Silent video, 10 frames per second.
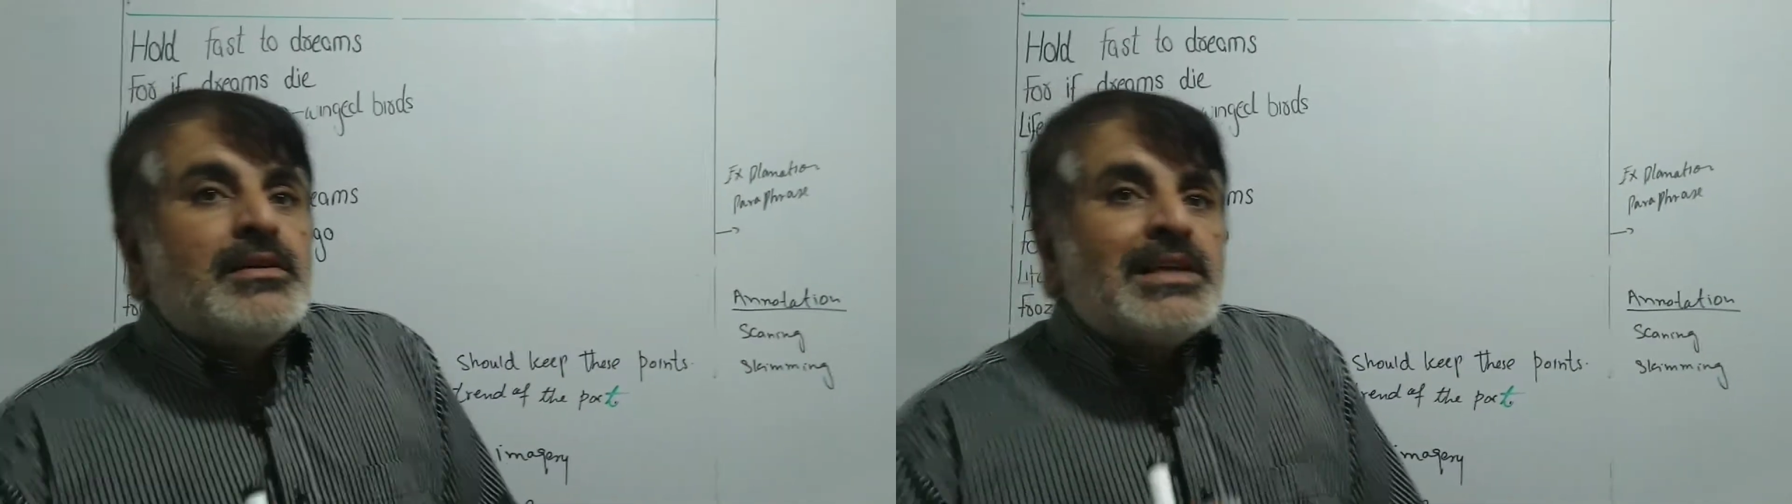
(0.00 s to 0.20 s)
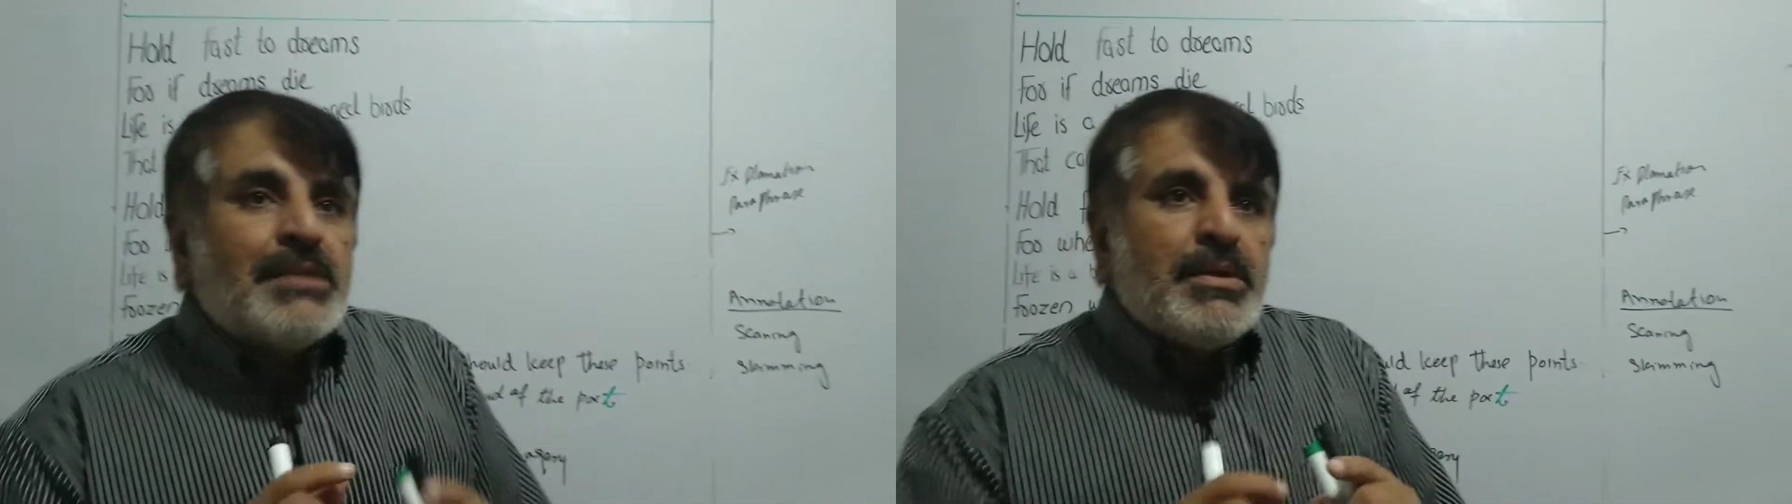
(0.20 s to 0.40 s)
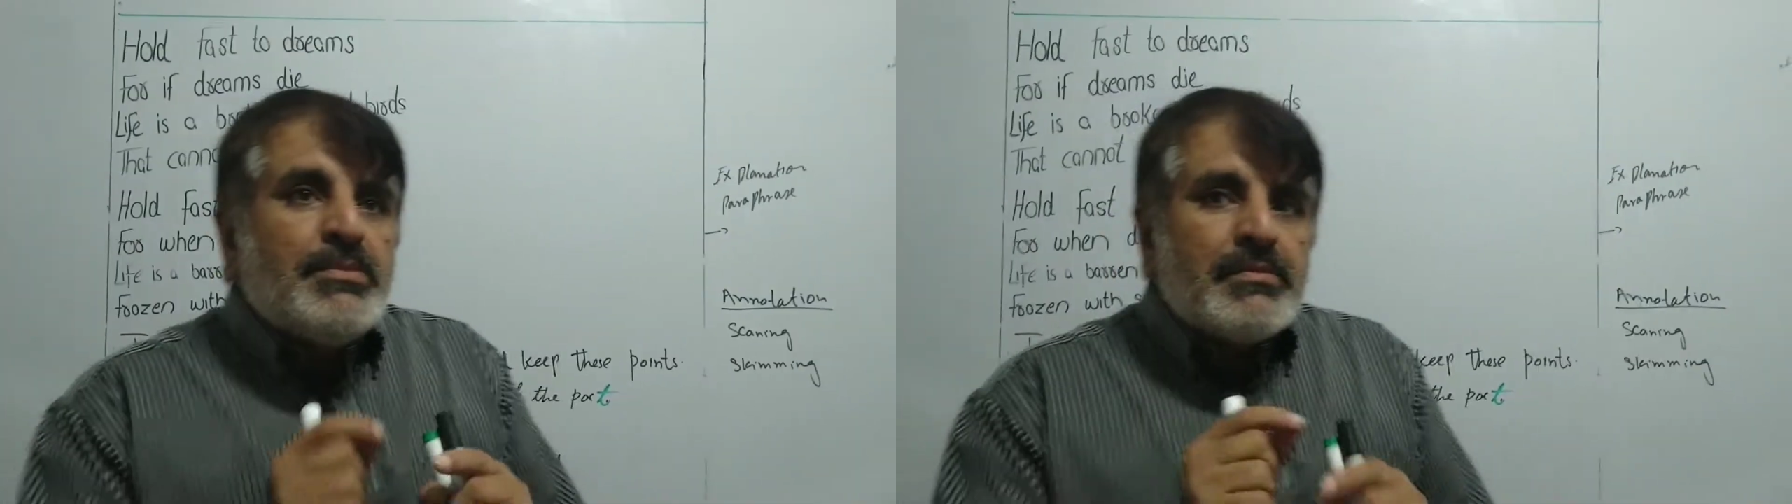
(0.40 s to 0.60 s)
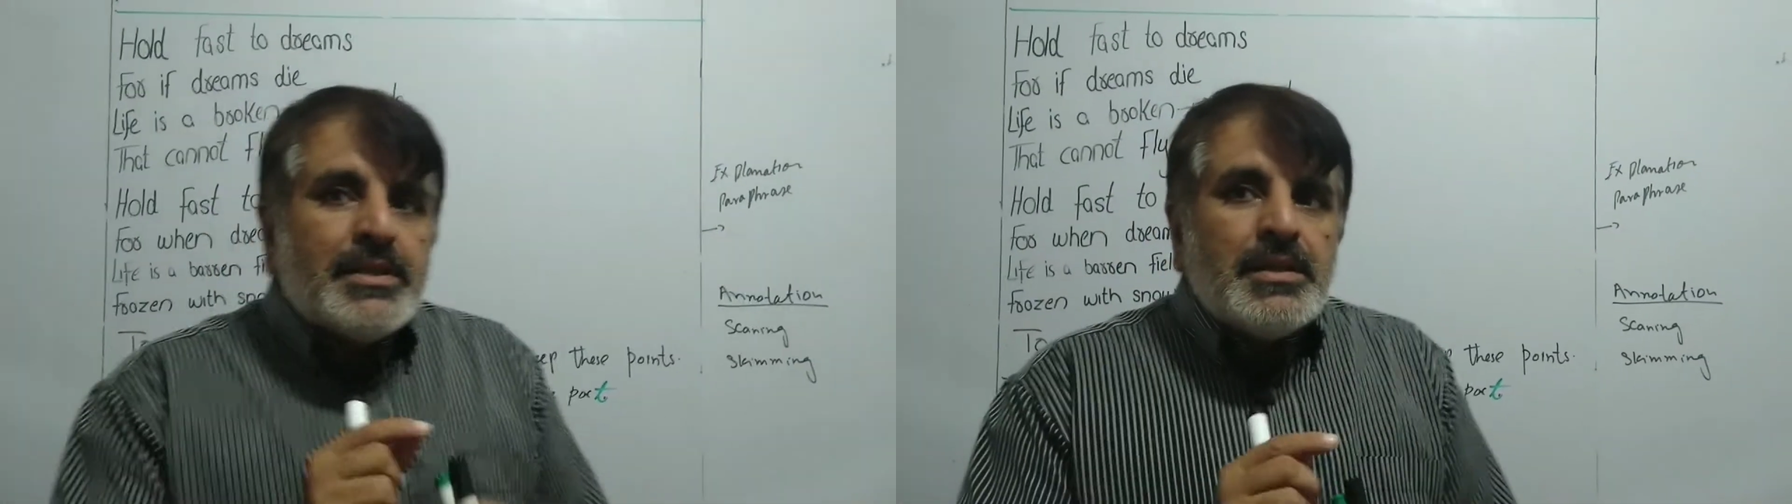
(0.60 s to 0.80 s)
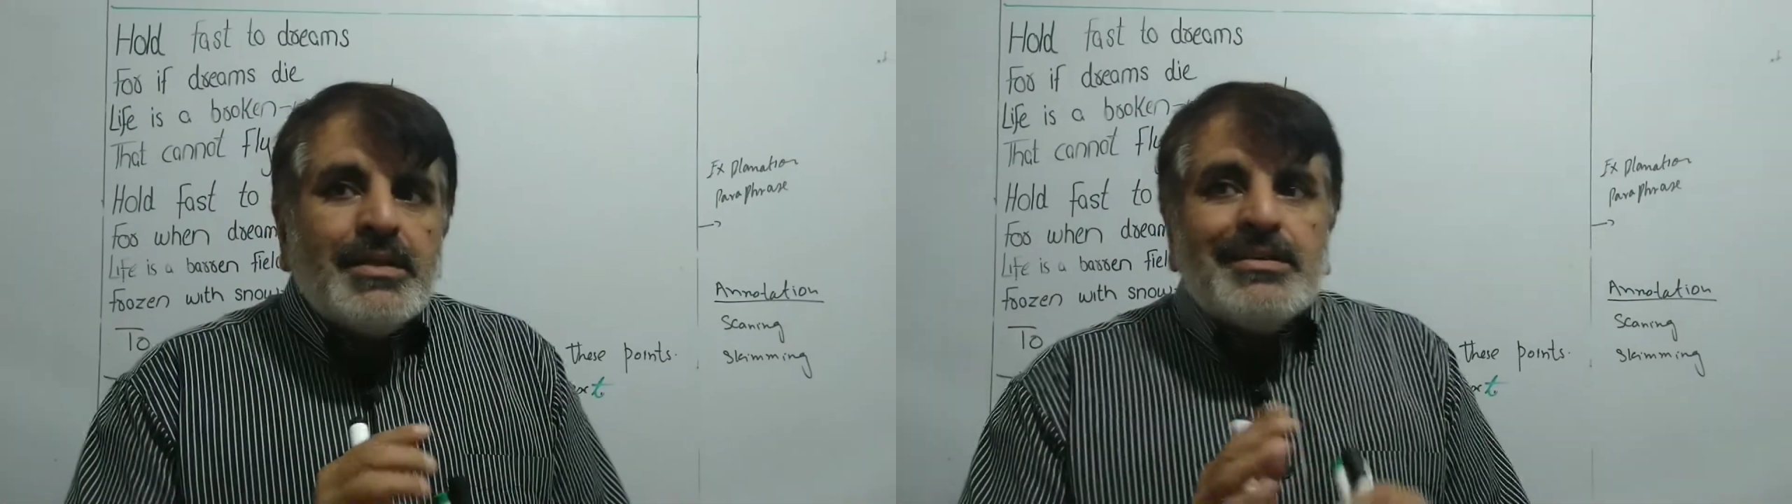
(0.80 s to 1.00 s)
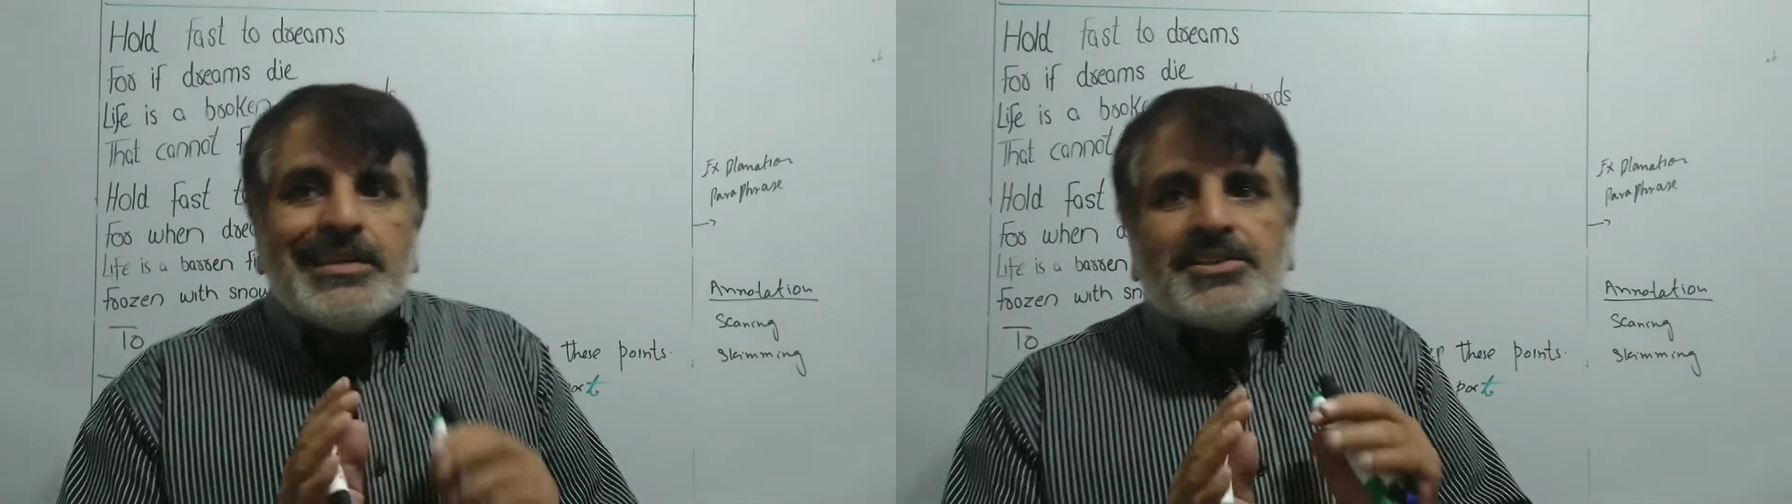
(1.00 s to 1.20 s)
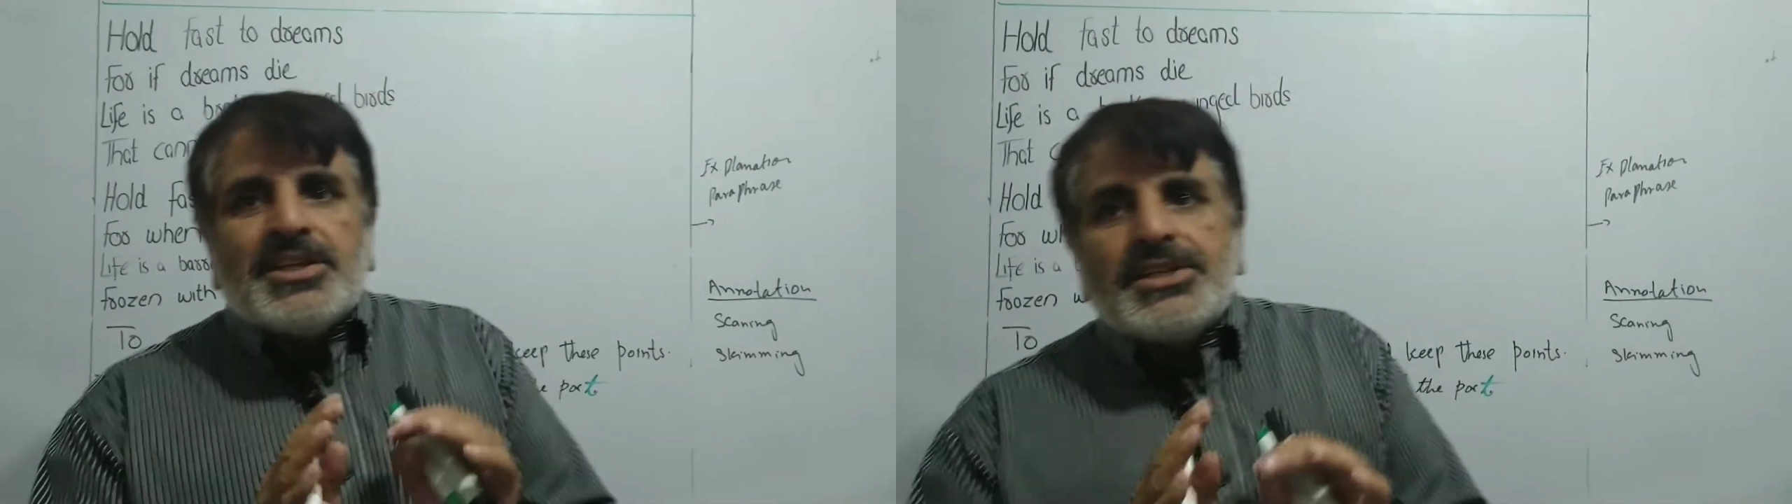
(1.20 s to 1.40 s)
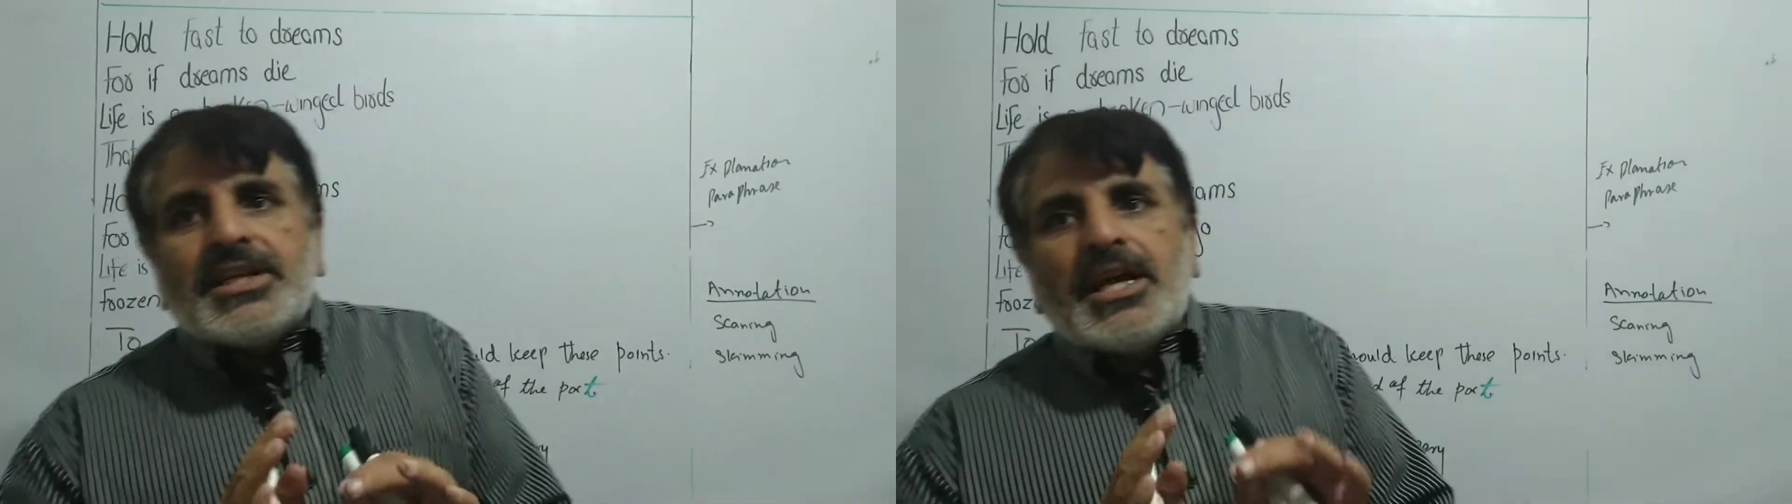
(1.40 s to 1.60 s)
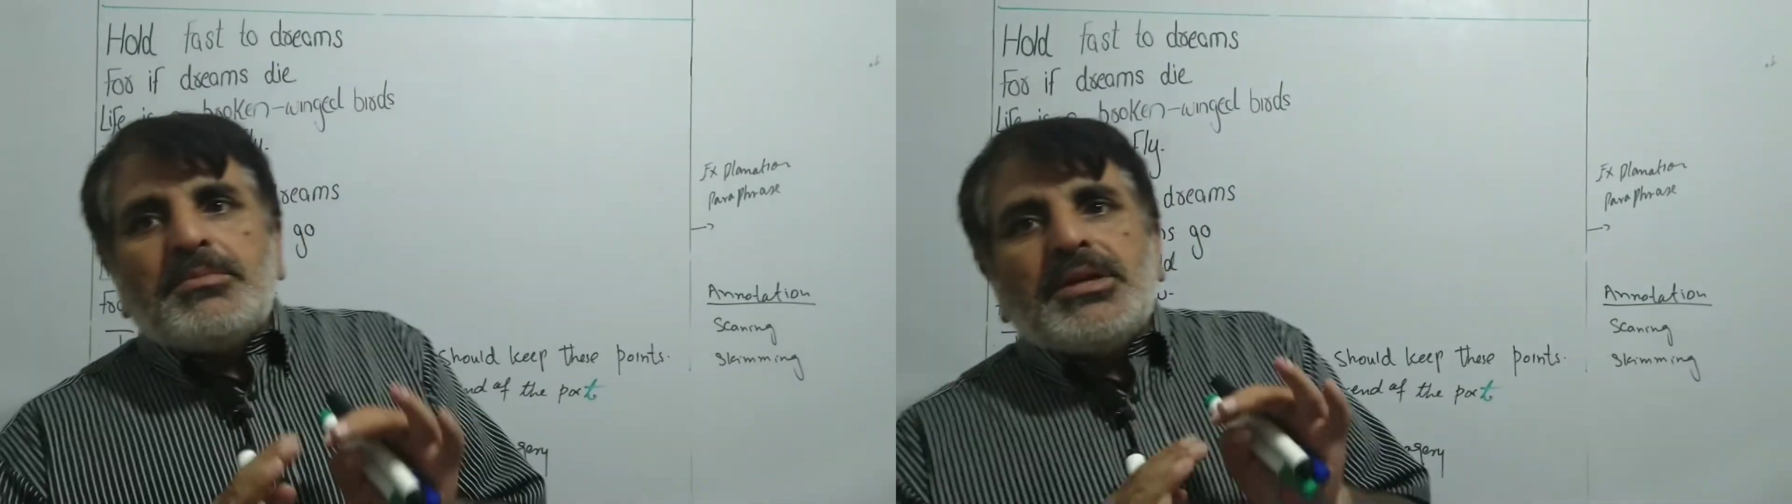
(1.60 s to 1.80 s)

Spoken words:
remember one thing, literature can be